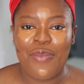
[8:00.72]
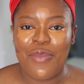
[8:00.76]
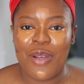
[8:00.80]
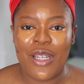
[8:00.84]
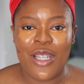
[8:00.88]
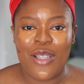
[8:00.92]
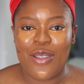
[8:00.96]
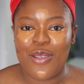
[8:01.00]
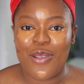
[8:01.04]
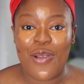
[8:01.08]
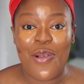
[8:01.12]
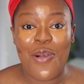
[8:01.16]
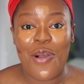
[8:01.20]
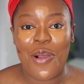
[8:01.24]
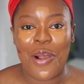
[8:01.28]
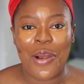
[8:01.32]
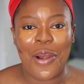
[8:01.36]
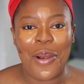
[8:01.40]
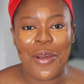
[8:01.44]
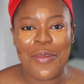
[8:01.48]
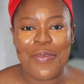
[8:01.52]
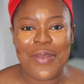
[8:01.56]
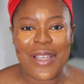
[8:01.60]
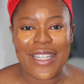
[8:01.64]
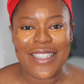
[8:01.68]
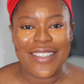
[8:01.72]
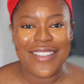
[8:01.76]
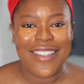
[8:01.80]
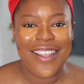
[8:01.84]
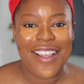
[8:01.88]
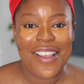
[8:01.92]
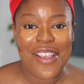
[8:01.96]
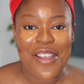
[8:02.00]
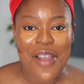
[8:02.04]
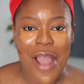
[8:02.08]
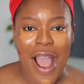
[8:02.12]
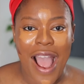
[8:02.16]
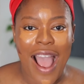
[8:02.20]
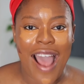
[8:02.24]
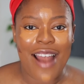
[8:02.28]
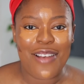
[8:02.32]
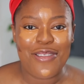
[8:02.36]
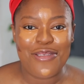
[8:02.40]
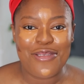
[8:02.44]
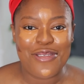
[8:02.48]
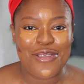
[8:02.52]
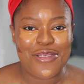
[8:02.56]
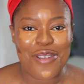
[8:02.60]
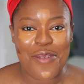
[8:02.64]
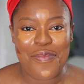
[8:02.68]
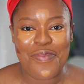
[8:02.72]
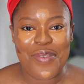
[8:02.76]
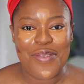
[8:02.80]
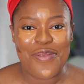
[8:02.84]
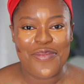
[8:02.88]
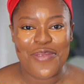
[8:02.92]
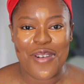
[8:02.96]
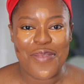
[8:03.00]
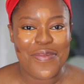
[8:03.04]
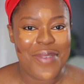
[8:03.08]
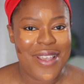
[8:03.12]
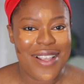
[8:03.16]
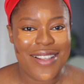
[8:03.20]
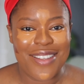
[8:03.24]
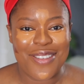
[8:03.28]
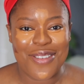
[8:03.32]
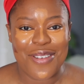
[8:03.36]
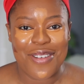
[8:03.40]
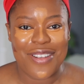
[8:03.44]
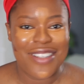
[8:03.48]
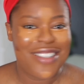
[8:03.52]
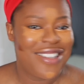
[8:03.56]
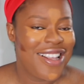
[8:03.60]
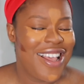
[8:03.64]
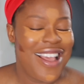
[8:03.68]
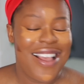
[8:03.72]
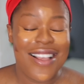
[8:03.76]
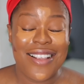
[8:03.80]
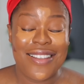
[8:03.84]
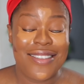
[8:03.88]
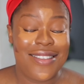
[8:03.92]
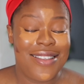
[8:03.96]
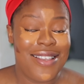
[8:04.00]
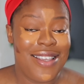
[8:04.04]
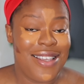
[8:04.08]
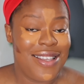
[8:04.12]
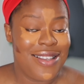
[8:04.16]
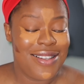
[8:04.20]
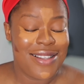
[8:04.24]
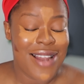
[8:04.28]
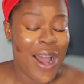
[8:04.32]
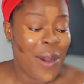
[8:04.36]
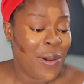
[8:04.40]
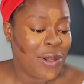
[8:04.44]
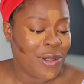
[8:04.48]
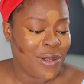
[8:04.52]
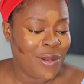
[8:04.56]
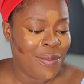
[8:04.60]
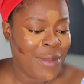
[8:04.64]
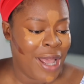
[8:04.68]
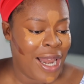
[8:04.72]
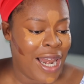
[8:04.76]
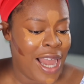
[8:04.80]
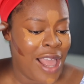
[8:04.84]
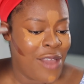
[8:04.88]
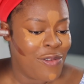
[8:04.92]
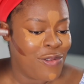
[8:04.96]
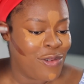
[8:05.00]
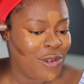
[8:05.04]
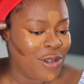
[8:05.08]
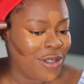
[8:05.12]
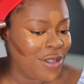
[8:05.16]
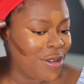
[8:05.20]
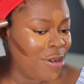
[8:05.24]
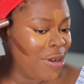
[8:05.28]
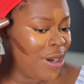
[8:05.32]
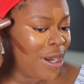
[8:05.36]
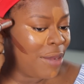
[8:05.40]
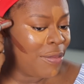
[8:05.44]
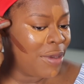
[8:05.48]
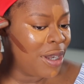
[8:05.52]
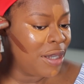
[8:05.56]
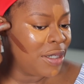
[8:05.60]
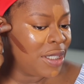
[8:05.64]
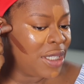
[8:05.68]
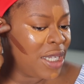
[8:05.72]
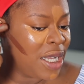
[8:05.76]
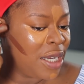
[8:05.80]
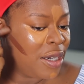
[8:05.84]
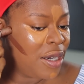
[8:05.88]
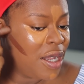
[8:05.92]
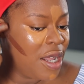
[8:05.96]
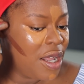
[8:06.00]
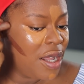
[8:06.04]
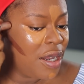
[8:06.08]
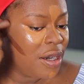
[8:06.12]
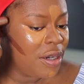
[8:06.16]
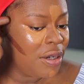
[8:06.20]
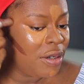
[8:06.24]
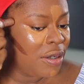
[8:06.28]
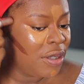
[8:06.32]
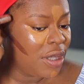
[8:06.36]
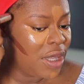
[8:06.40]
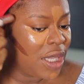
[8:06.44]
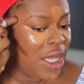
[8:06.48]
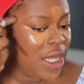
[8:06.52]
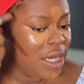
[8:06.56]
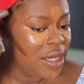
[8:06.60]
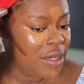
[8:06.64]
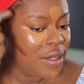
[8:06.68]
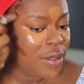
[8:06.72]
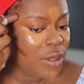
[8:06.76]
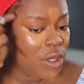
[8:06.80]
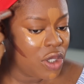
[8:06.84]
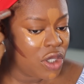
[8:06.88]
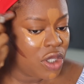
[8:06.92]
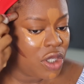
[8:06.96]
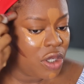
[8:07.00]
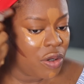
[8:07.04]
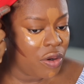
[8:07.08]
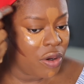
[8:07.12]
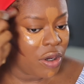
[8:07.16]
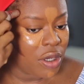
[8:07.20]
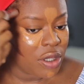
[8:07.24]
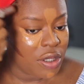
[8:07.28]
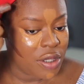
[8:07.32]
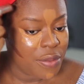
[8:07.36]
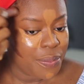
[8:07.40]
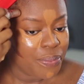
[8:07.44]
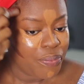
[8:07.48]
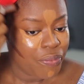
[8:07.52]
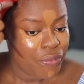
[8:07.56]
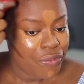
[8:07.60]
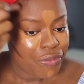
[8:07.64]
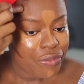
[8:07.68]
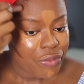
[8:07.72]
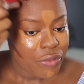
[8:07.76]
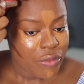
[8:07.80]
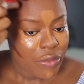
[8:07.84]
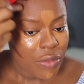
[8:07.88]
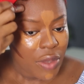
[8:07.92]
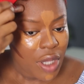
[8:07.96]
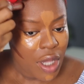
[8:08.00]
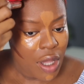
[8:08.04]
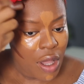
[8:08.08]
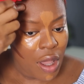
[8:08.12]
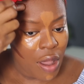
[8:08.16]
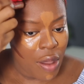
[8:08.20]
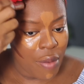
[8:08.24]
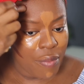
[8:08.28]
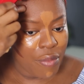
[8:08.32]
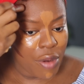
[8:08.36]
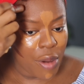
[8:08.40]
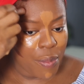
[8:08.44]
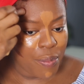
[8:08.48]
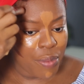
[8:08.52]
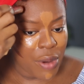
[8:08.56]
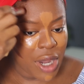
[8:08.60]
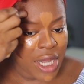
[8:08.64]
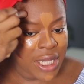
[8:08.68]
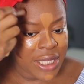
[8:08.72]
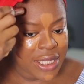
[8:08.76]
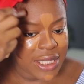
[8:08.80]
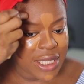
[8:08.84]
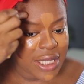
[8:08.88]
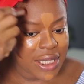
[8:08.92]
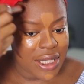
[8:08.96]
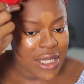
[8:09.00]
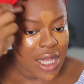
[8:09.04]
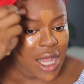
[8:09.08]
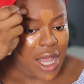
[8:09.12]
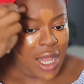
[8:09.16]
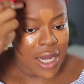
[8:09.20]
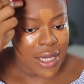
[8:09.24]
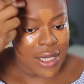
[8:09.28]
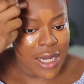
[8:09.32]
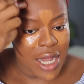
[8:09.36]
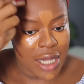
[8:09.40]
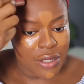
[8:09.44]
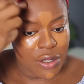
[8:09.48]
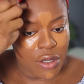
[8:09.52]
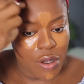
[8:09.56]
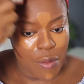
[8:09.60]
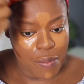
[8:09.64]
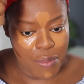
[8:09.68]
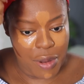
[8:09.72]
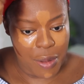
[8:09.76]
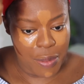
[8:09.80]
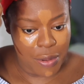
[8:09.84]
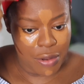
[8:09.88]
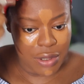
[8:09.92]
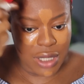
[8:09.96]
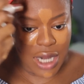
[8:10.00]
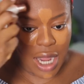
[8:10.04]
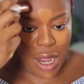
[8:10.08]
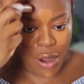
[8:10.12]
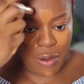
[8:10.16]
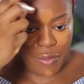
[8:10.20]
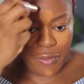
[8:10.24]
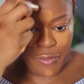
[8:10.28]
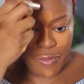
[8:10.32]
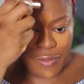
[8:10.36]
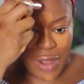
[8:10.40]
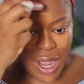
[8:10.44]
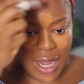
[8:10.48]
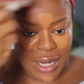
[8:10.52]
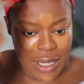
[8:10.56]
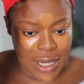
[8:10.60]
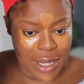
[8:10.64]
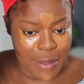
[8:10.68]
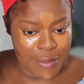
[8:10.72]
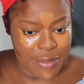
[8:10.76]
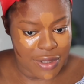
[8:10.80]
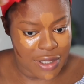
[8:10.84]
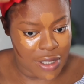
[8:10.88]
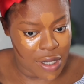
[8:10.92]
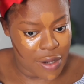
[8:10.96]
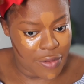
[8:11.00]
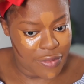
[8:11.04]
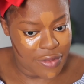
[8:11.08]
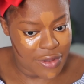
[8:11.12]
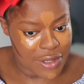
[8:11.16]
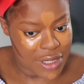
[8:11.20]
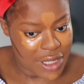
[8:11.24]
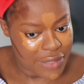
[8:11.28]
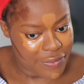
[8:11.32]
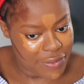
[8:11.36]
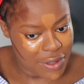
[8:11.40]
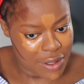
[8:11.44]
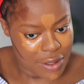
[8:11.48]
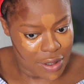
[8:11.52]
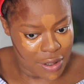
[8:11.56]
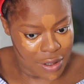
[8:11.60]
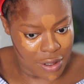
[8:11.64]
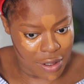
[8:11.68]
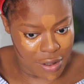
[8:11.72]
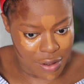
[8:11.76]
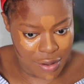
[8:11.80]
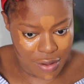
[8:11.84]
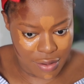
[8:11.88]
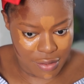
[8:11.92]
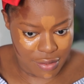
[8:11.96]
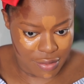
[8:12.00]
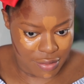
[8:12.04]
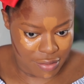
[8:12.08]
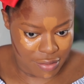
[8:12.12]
money to go clubbing and do shopping from ASOS. See, that was what my life was all about then. Nothing serious. But point is, there are some people that will find themselves living, oh,